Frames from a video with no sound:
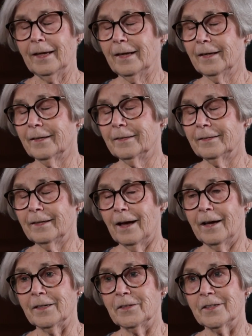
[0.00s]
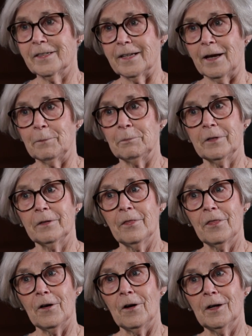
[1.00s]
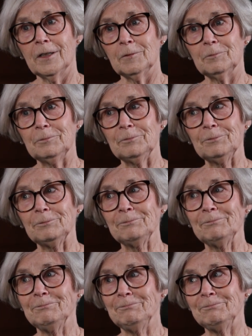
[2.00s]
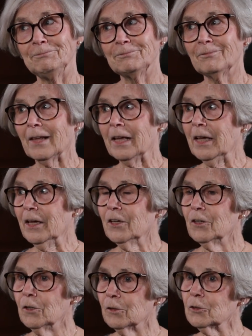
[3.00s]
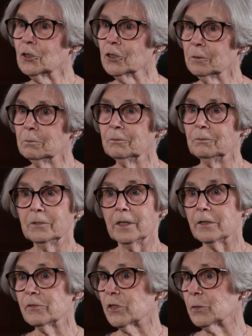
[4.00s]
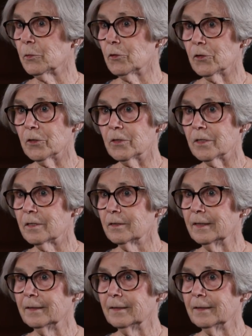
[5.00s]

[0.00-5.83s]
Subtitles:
And I stopped and thought, Jim loves sports.